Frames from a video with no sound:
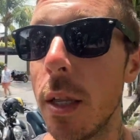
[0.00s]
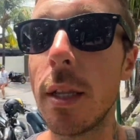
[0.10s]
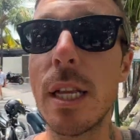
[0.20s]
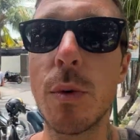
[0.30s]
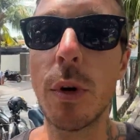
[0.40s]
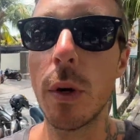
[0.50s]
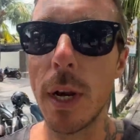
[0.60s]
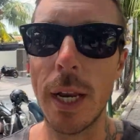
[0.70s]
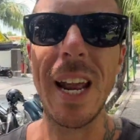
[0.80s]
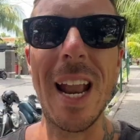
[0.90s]
That's where you
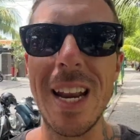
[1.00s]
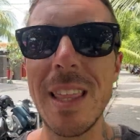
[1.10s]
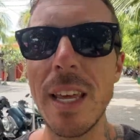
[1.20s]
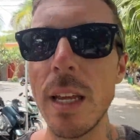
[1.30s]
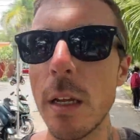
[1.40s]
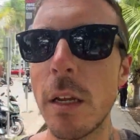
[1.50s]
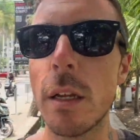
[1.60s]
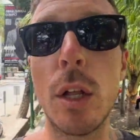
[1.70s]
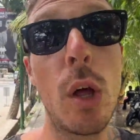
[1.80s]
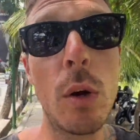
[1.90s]
can get anything,
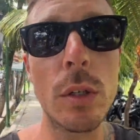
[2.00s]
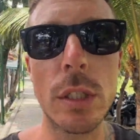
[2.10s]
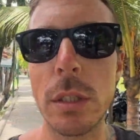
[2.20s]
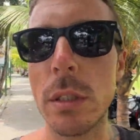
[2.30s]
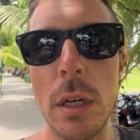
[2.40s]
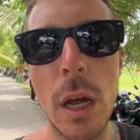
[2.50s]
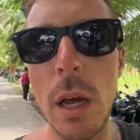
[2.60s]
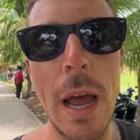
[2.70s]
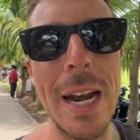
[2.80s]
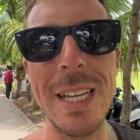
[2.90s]
clothes,
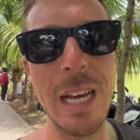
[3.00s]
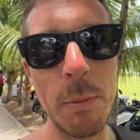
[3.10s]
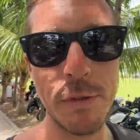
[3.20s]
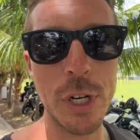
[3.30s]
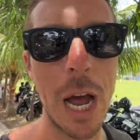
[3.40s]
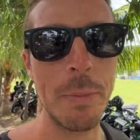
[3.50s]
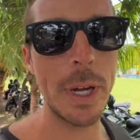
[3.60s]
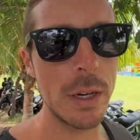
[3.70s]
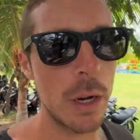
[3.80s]
any type of shopping,